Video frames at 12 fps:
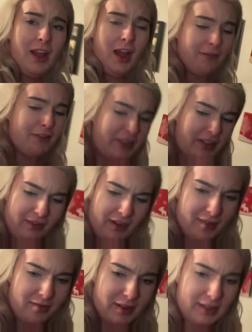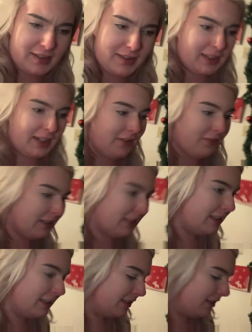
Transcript: 55 minutes. I have to clean